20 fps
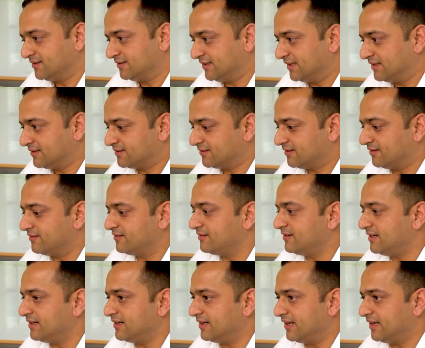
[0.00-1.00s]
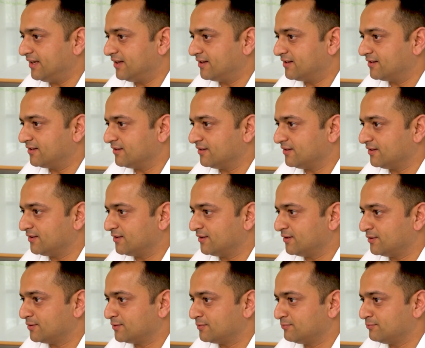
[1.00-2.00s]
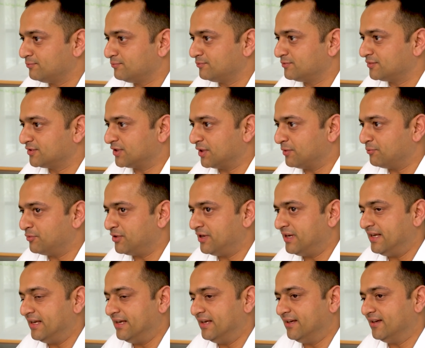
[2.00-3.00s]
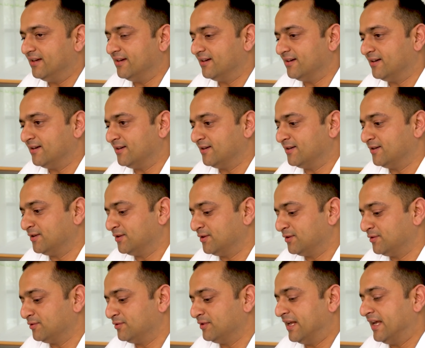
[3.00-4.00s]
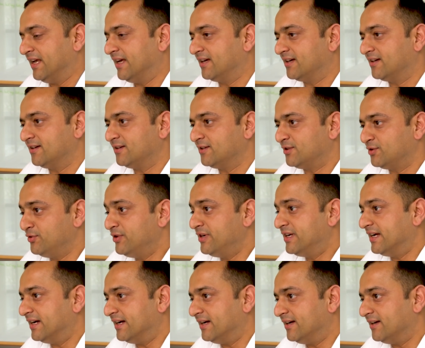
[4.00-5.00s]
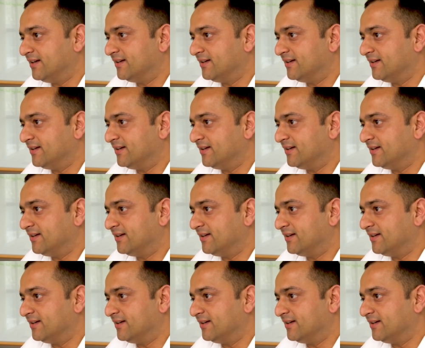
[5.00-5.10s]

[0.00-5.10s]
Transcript: Then suddenly, like, uh, somebody, uh, like, tweeted